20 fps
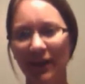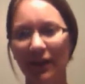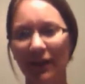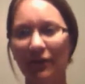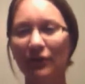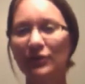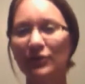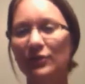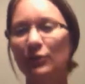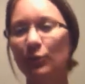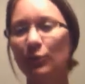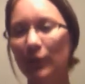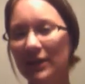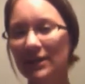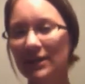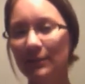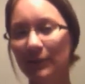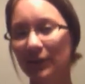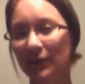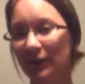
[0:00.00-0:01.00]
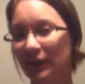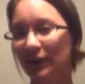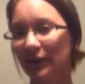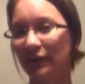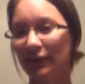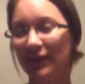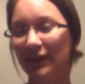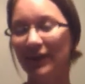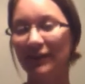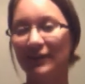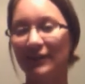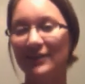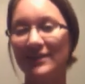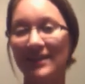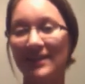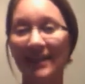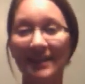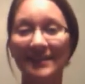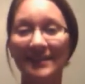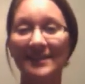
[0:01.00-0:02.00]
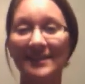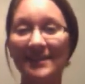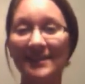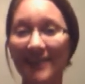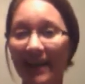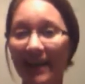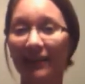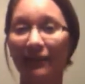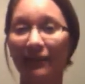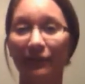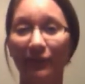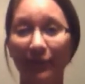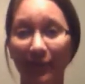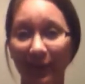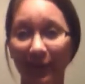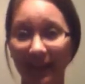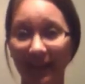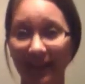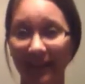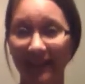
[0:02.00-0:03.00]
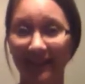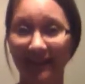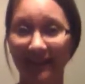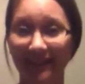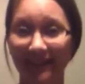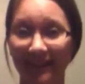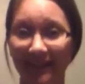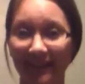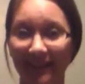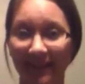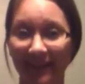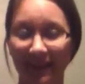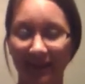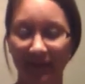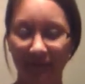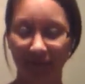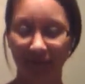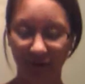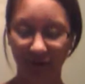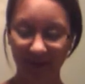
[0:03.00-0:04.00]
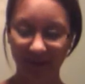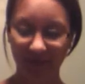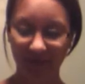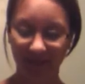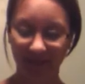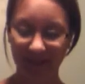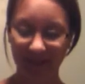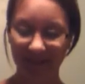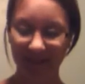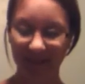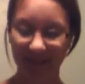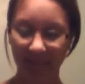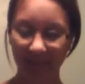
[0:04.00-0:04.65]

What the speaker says: there's a whisper in your ear saying, set it free. Forgiveness.